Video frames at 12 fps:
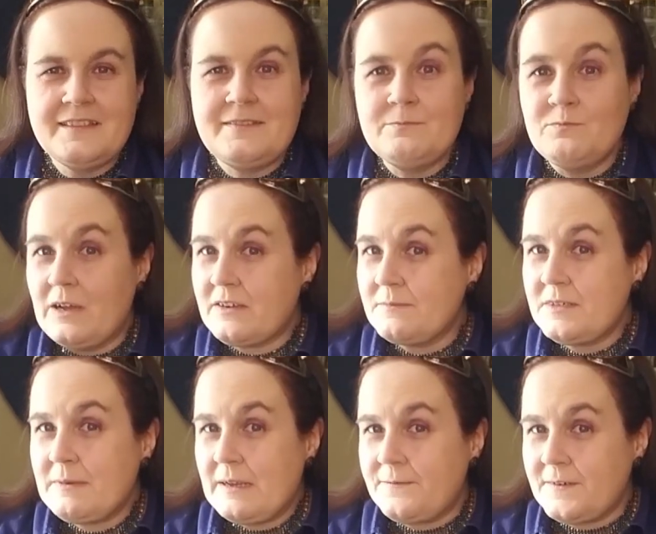welcome to
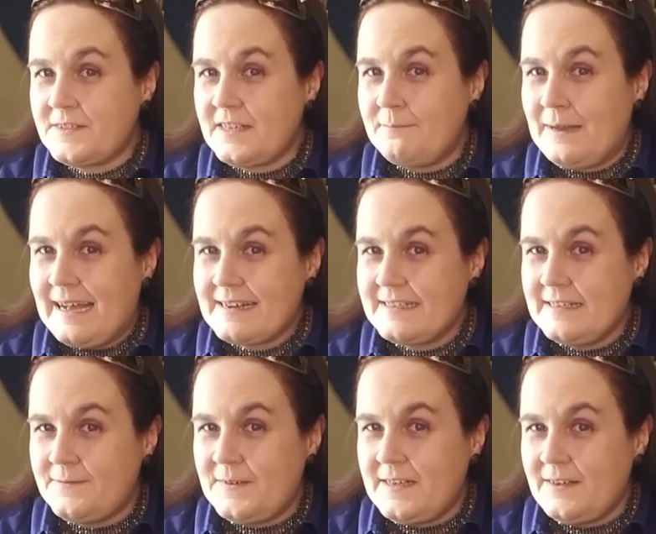my first
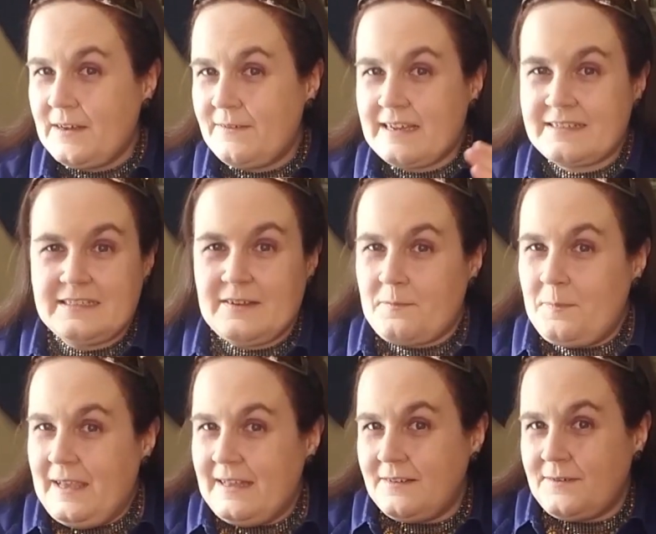unboxing video. I've actually never
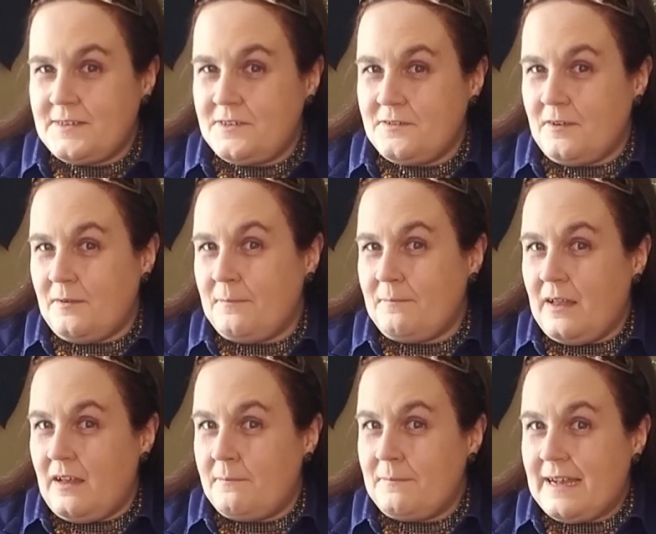planned to do an
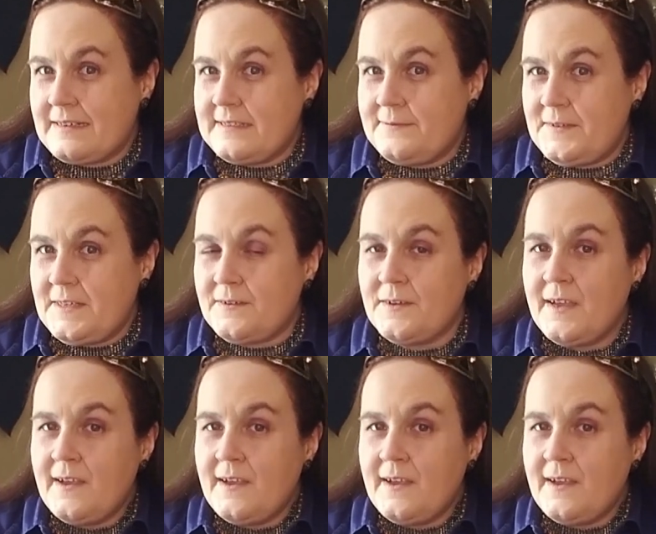unboxing video.